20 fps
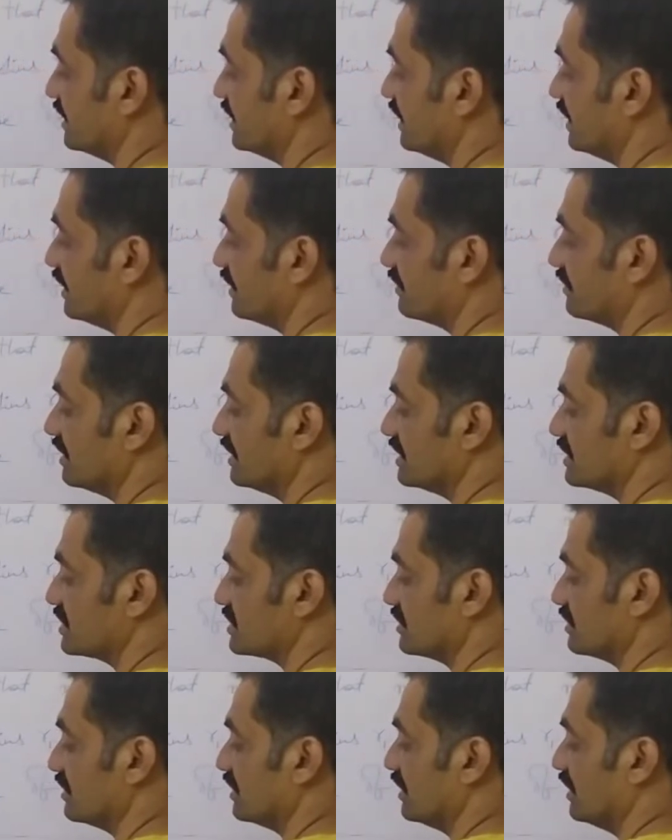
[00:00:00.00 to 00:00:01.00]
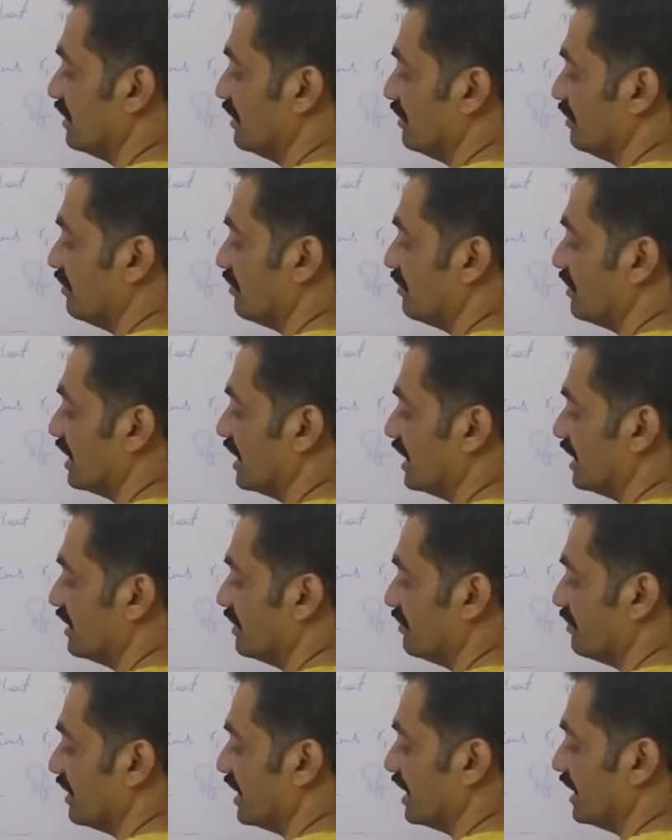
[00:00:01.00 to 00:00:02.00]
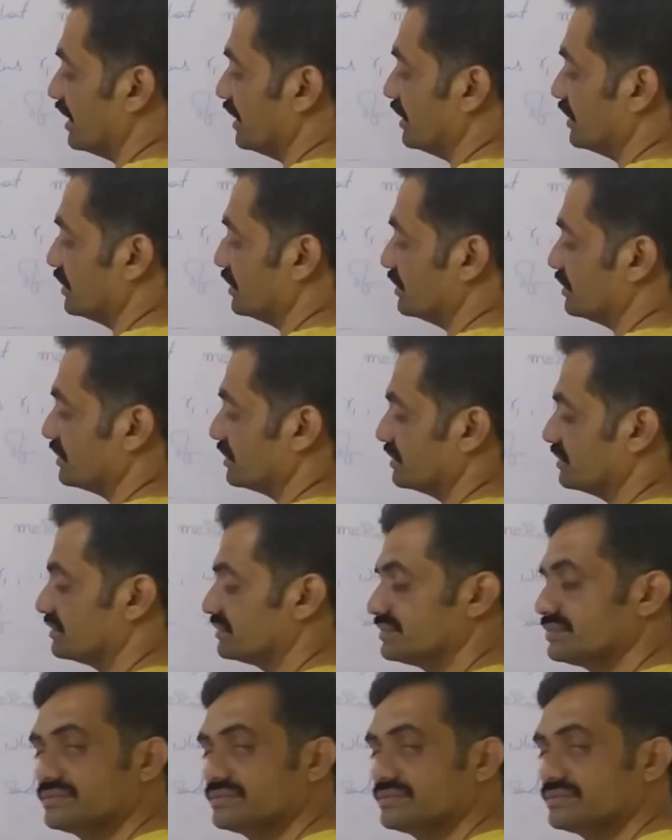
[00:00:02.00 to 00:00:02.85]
equal to 1 by root 2.